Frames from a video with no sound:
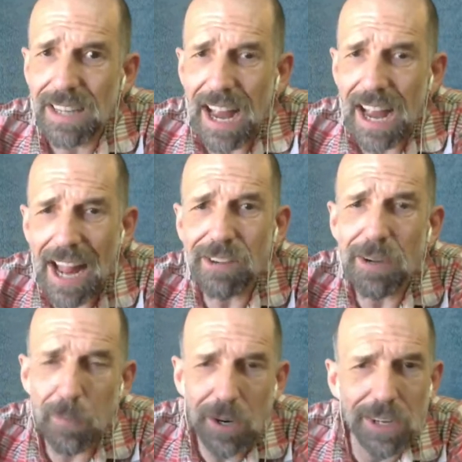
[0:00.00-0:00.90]

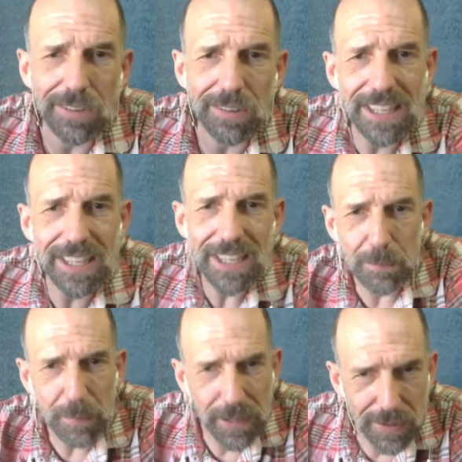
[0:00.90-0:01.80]
angry words on each
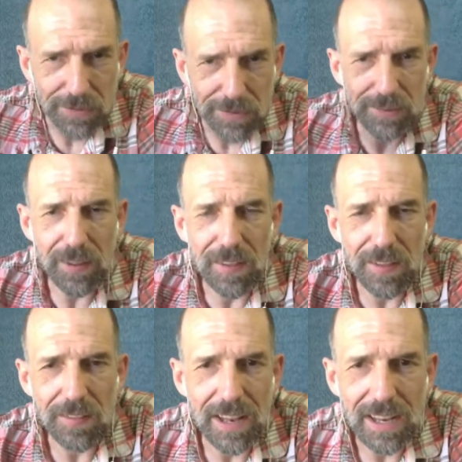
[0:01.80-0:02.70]
bill so
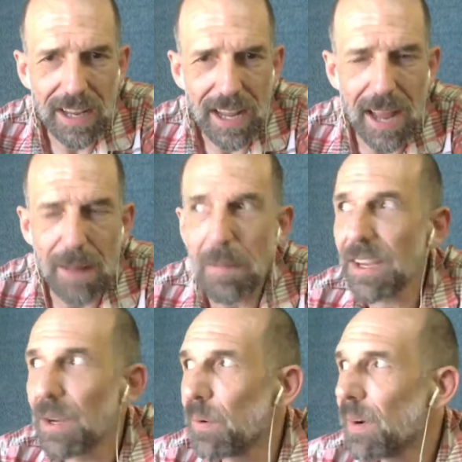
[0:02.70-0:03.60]
that and make
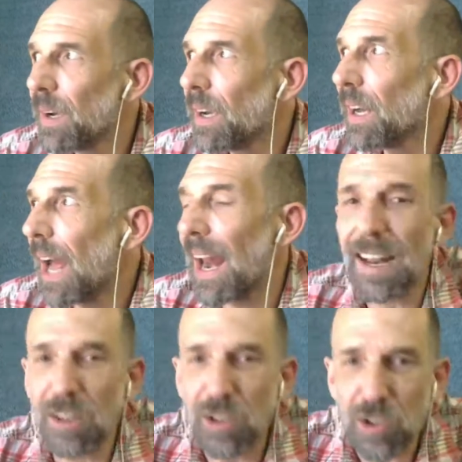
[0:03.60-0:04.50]
you. And I'm
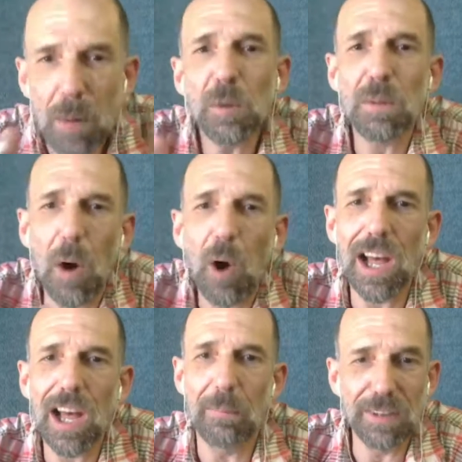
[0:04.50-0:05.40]
gonna crumple them all
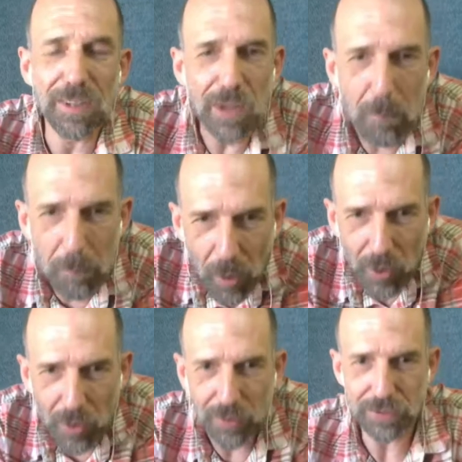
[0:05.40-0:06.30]
up into little
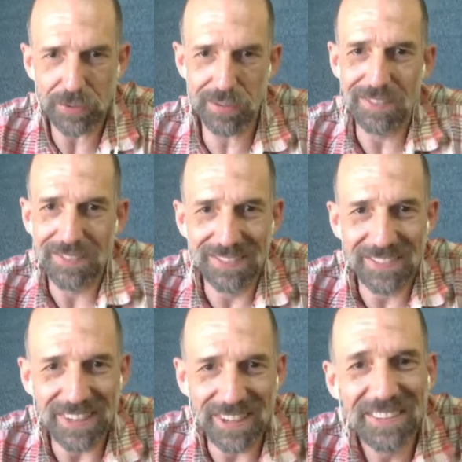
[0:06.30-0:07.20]
balls,
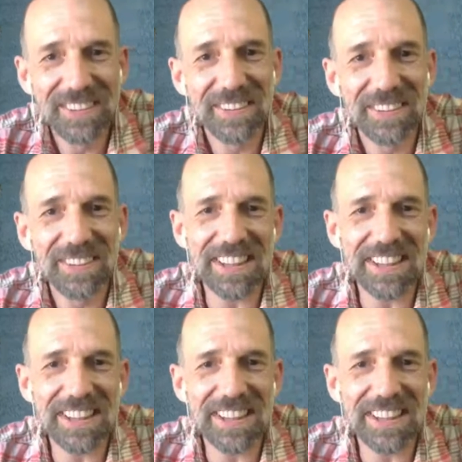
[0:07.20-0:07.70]
you know, like